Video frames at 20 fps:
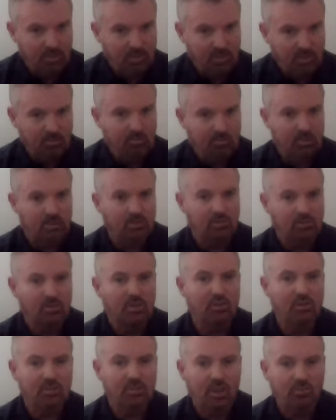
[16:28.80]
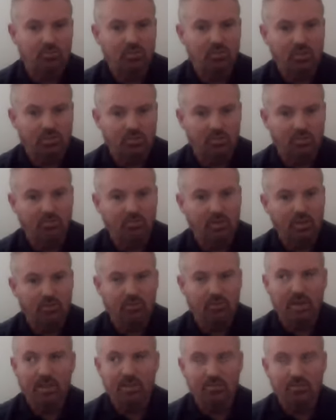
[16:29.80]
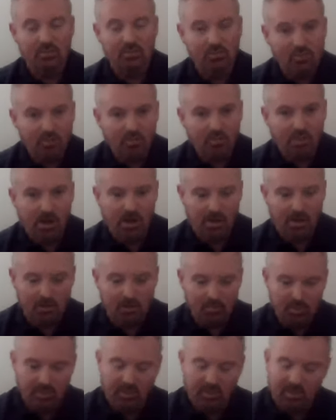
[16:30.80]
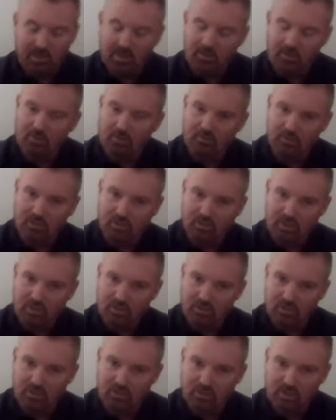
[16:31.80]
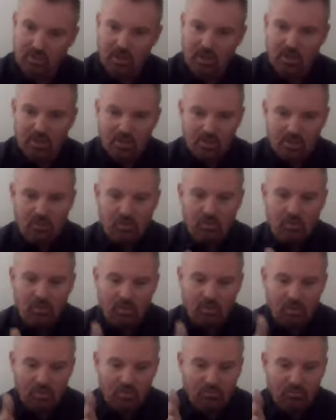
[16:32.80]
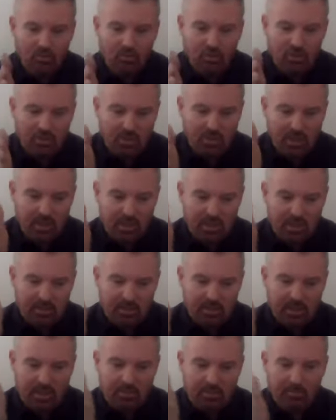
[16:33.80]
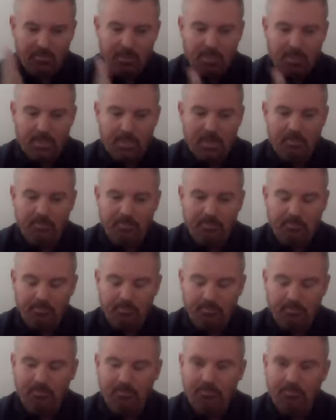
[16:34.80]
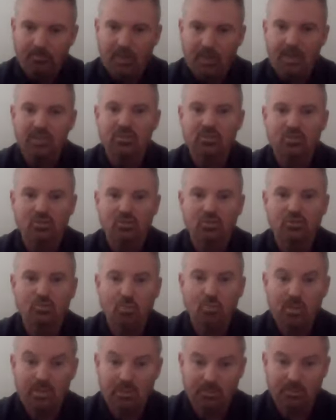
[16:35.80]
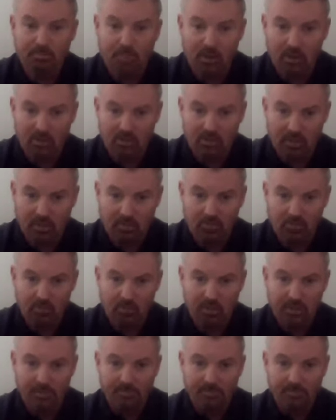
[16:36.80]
whereas there's no restriction on fair value in the stock market, but they've got restrictions. So you've got to get into that sweet spot, as I call it.